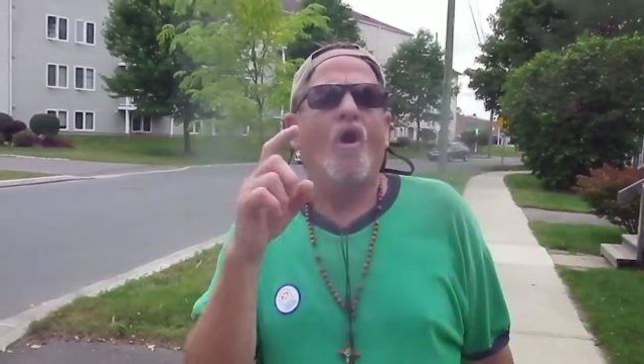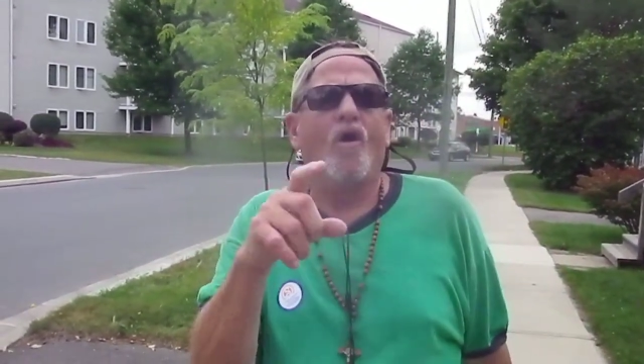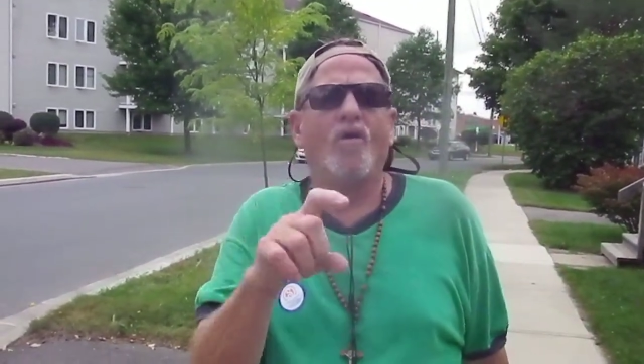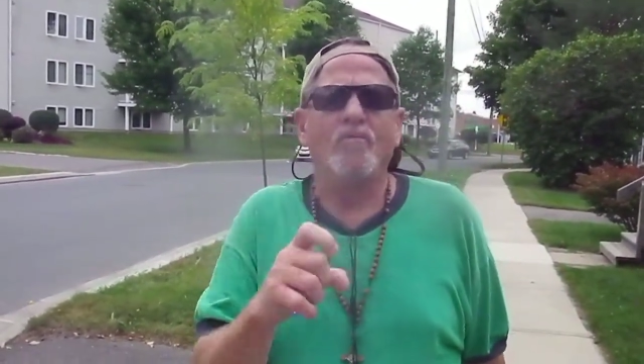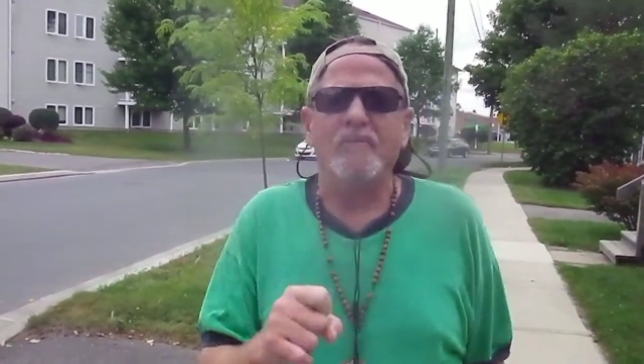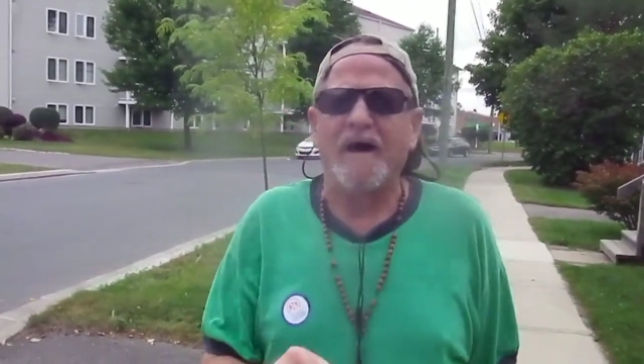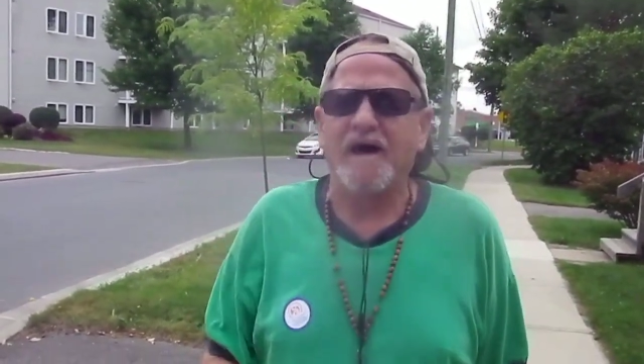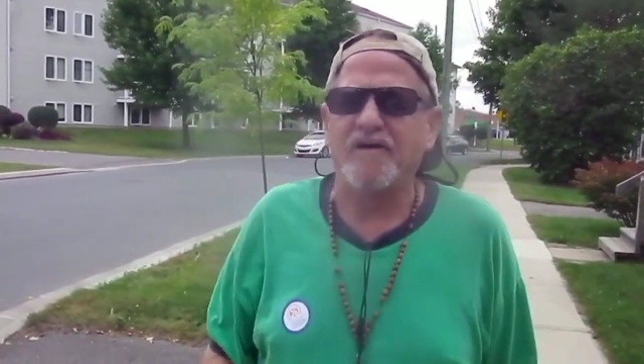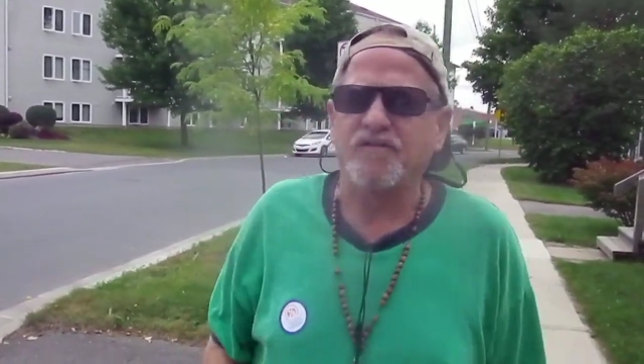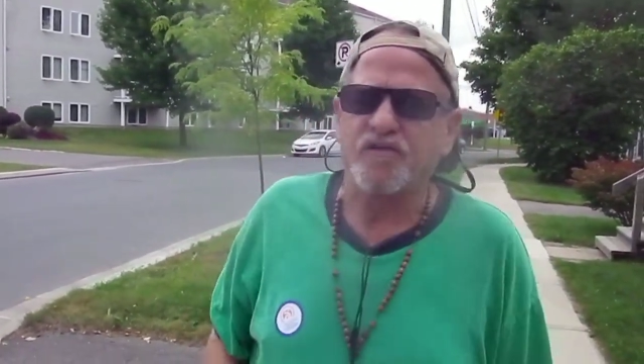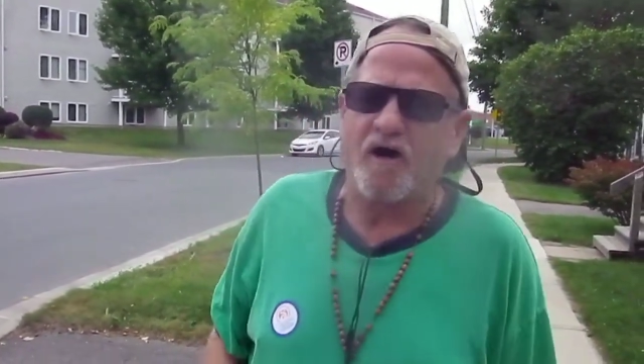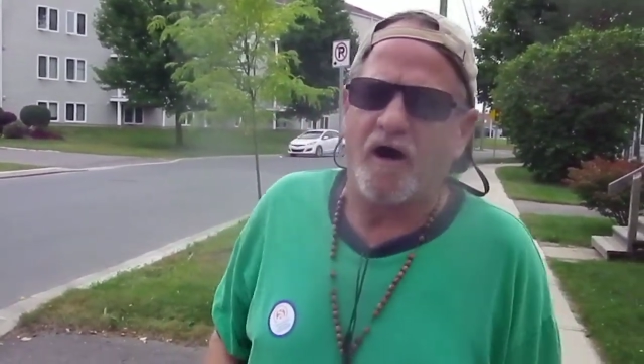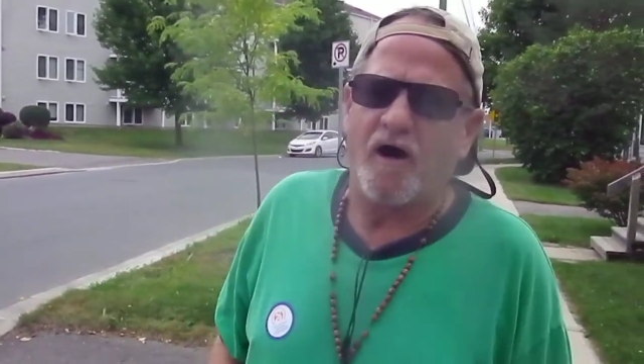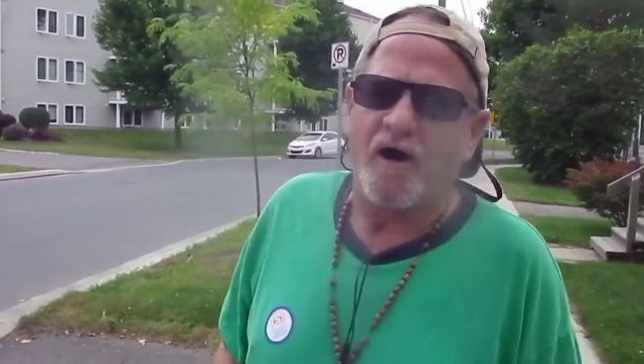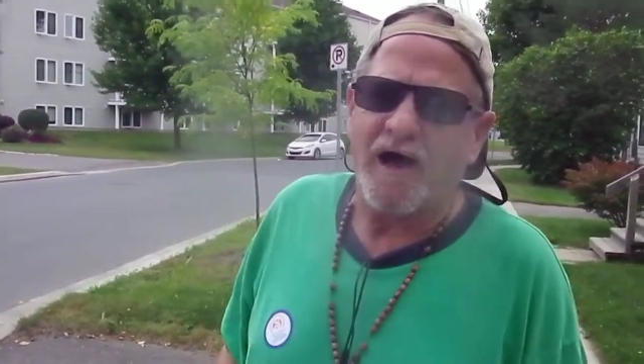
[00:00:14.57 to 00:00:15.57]

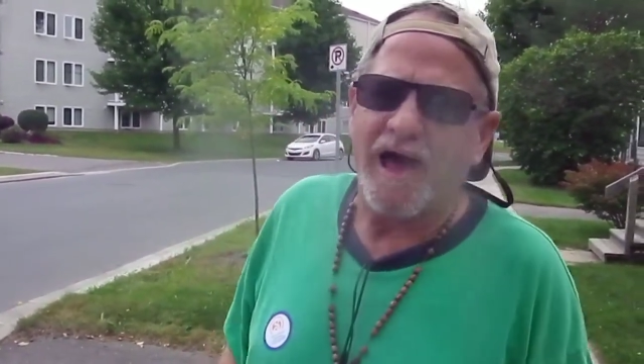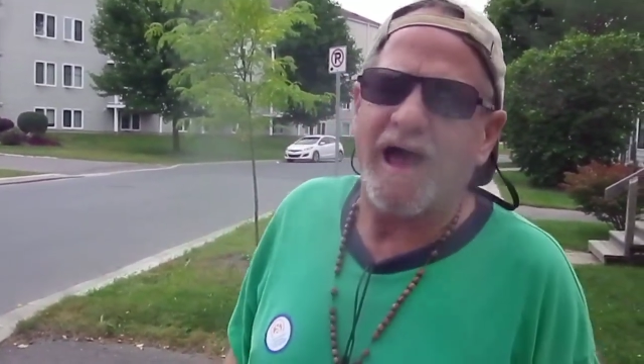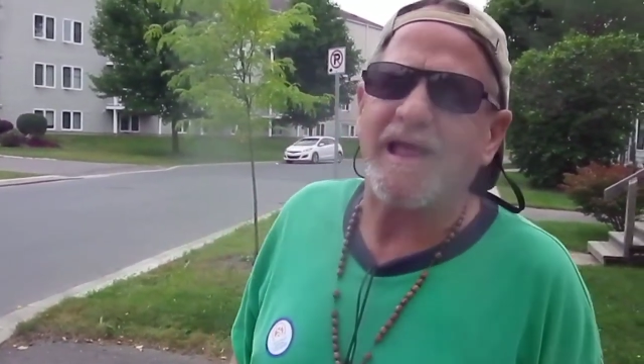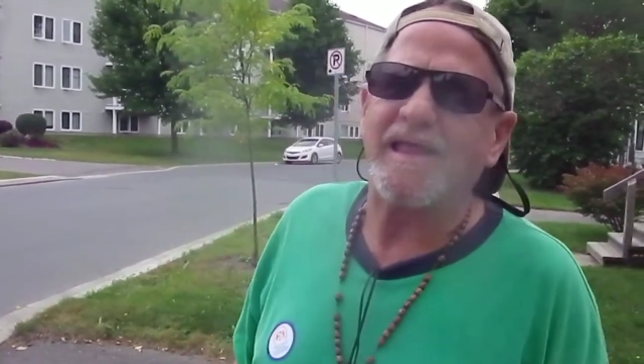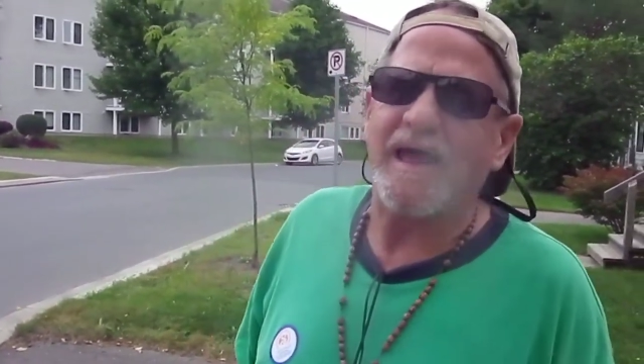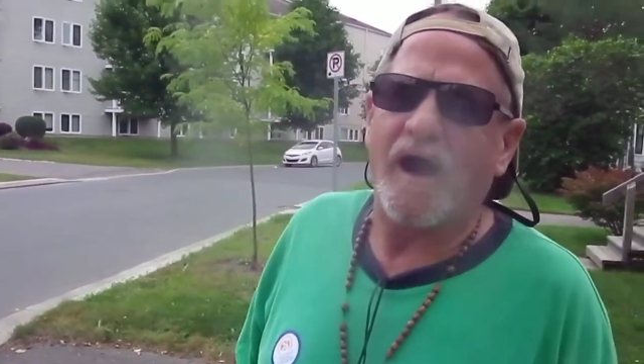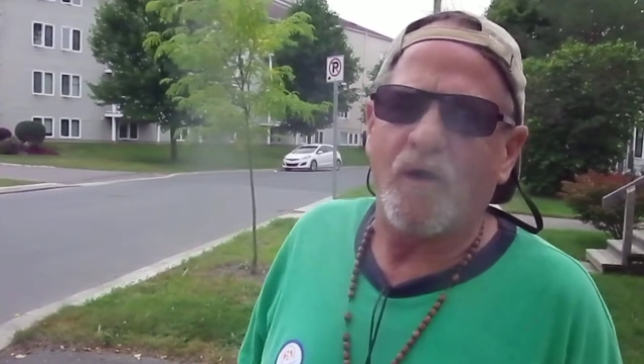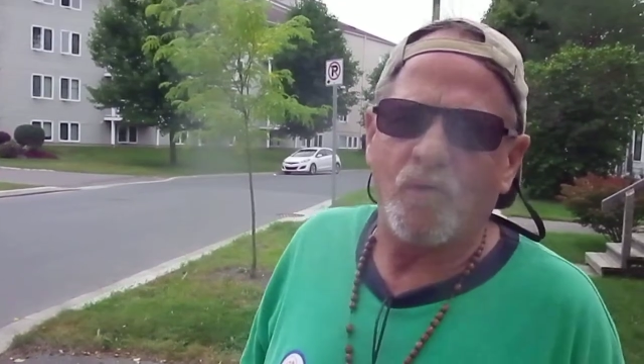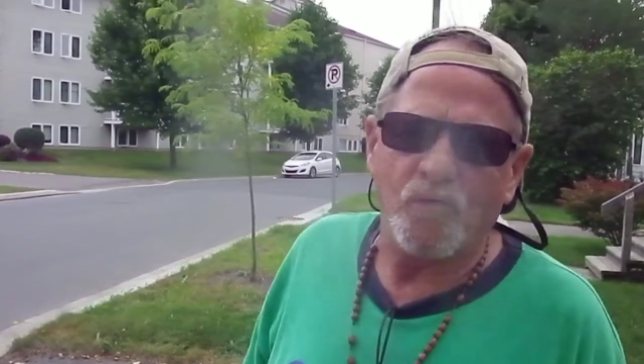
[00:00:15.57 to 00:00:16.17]
Oldmaison